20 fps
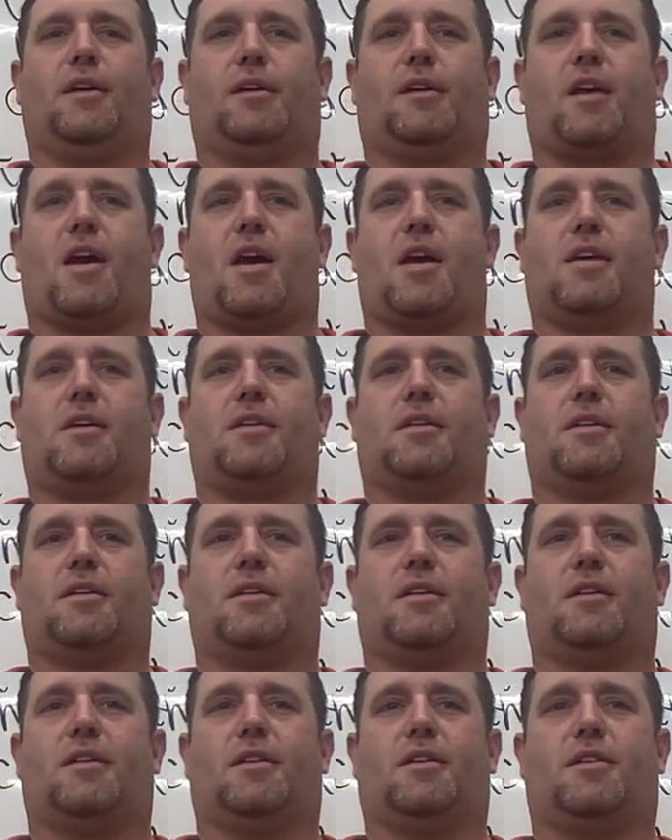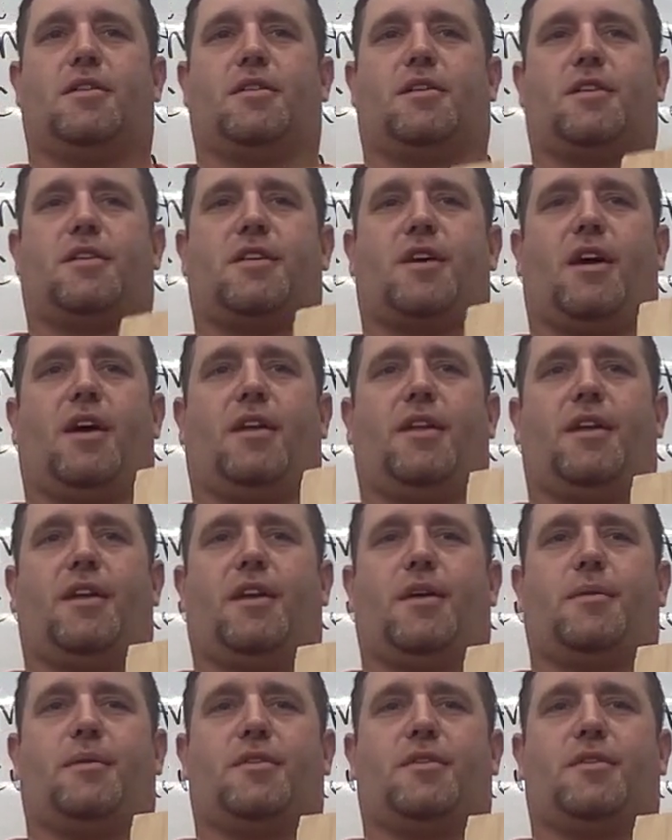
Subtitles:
okay? You can tell that it